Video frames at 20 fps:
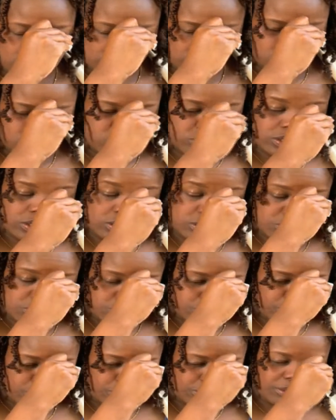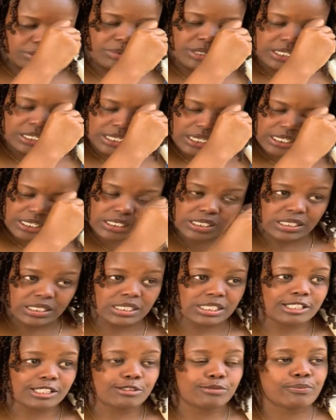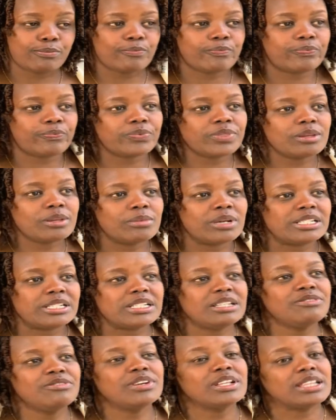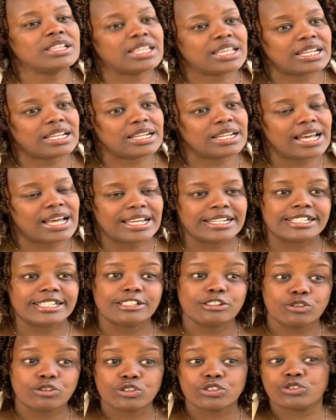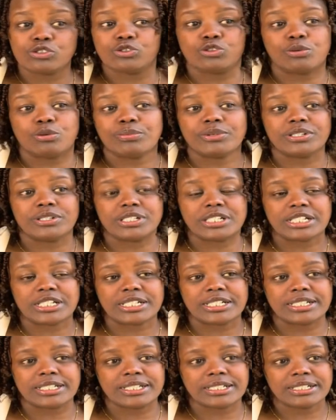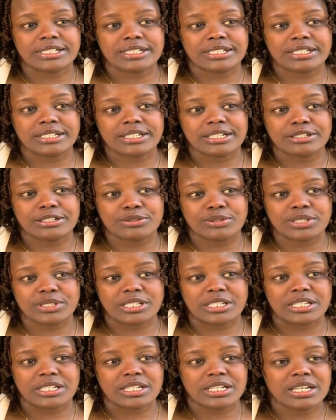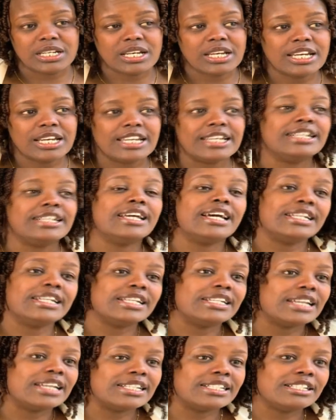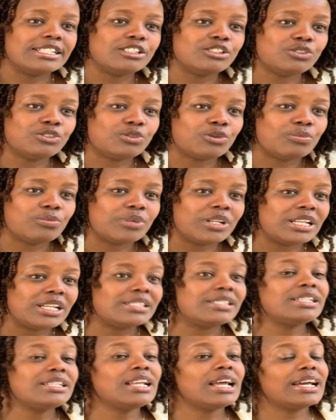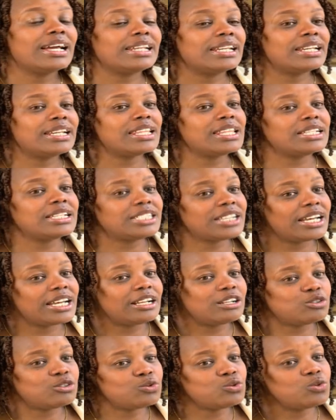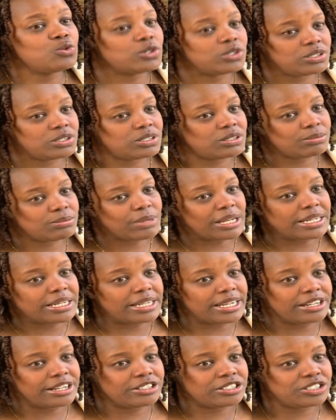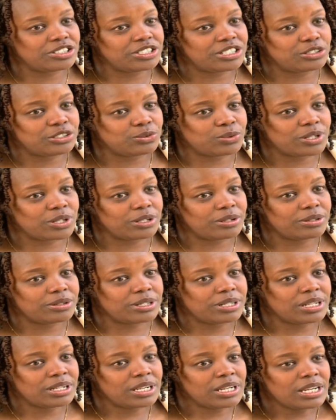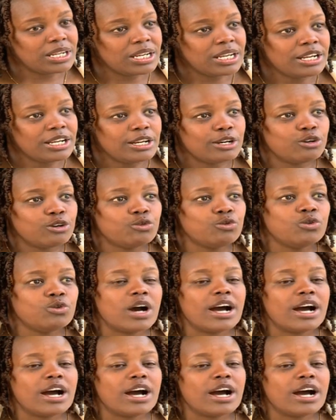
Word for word: that was probably yes. But even then, I did not stop drinking. You see, he died and I didn't stop. And I still had another child who was malnourished as well, who